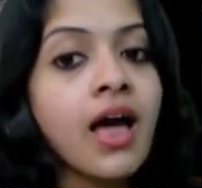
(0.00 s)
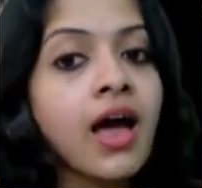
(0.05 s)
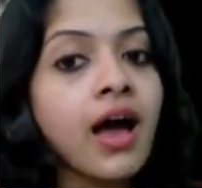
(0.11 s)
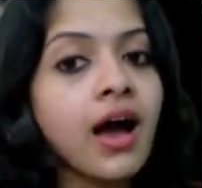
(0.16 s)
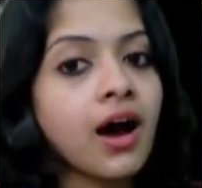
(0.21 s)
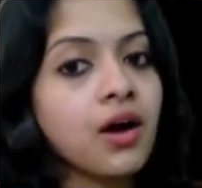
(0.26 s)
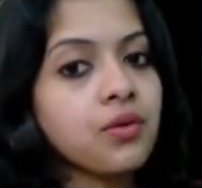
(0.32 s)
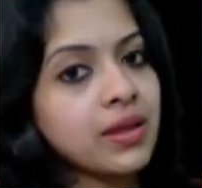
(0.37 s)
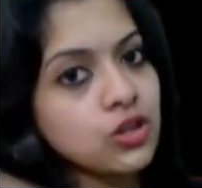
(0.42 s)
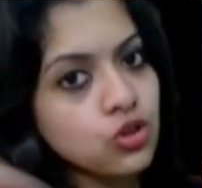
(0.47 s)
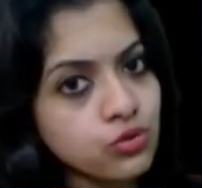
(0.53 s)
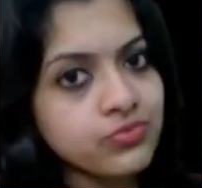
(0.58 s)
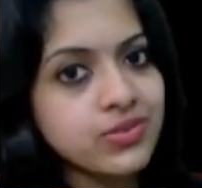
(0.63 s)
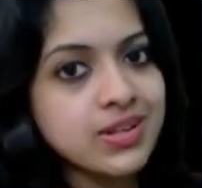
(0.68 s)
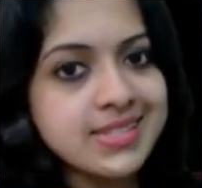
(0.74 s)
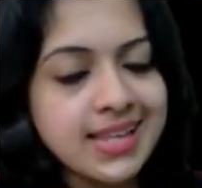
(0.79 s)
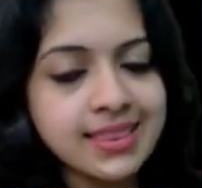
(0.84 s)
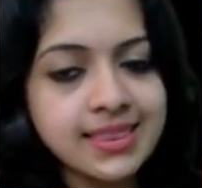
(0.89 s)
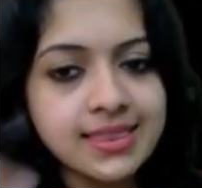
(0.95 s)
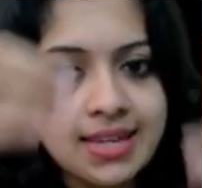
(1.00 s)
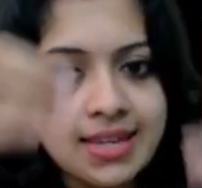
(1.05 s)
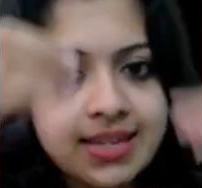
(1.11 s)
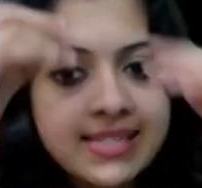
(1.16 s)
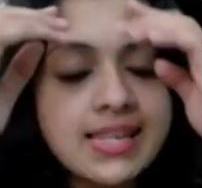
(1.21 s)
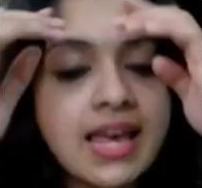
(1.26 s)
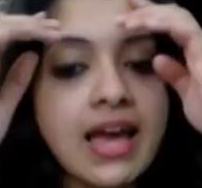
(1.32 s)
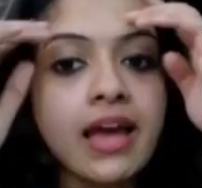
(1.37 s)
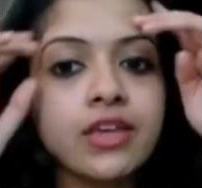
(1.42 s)
When you visit
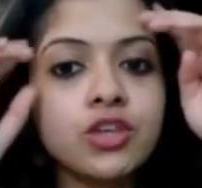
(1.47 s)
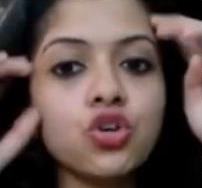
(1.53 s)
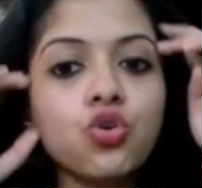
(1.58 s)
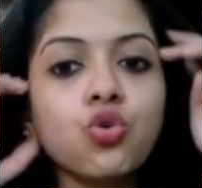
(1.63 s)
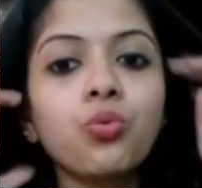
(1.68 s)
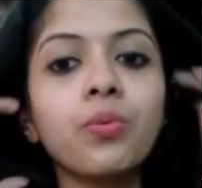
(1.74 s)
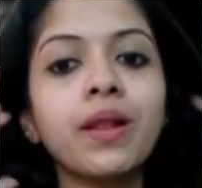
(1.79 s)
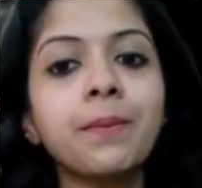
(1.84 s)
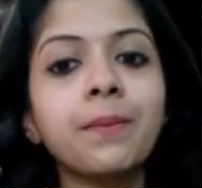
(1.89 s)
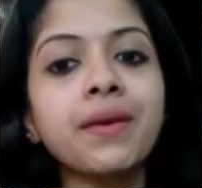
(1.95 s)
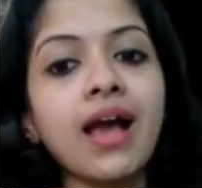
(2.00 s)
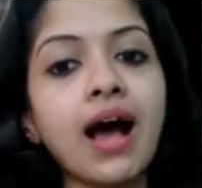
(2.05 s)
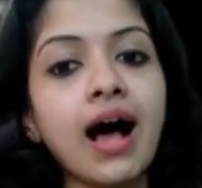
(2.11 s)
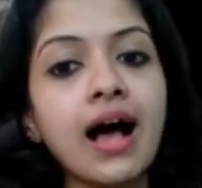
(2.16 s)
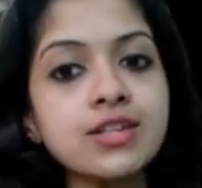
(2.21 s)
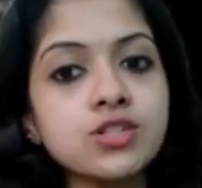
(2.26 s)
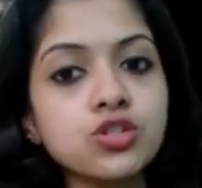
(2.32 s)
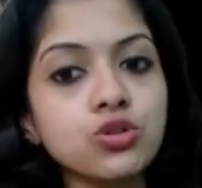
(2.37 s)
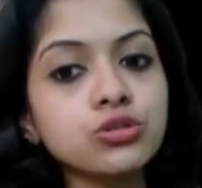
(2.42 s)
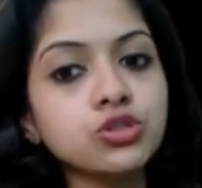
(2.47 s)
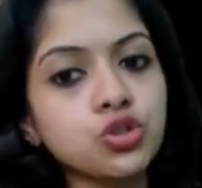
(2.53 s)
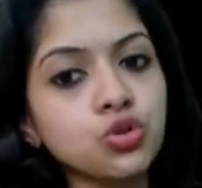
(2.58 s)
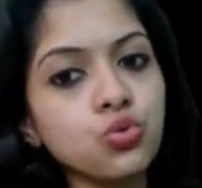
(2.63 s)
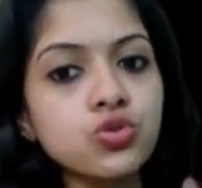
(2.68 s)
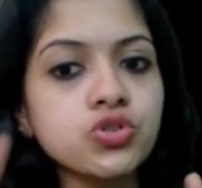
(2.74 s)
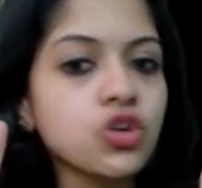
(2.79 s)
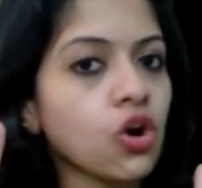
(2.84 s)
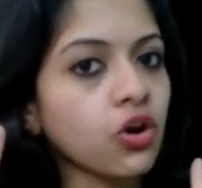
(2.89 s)
this, you will be asked to
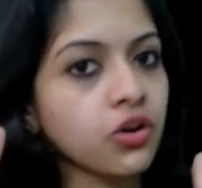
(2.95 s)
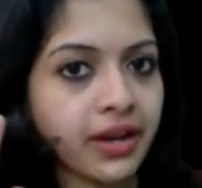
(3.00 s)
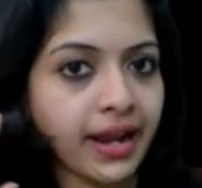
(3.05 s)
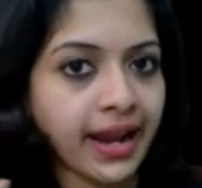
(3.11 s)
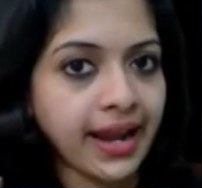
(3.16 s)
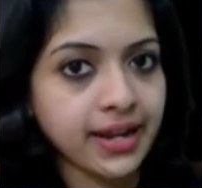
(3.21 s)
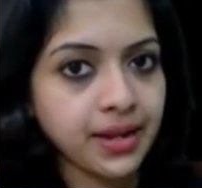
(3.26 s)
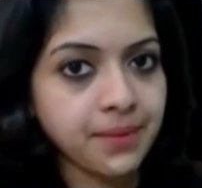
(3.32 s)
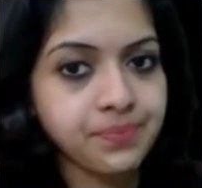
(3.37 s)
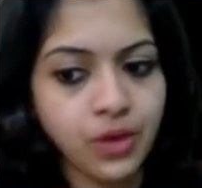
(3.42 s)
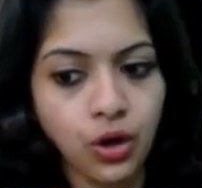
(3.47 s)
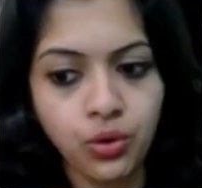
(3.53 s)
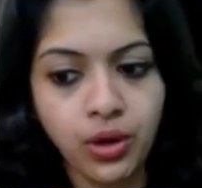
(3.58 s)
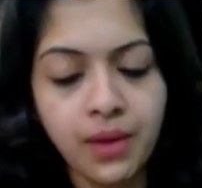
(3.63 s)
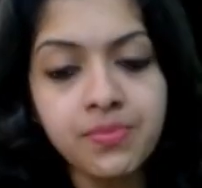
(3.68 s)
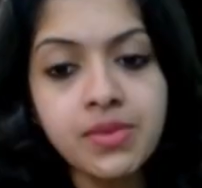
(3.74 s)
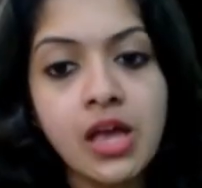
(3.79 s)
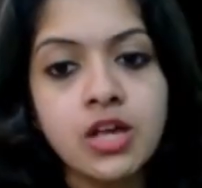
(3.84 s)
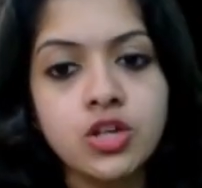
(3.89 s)
choose your grade. Okay.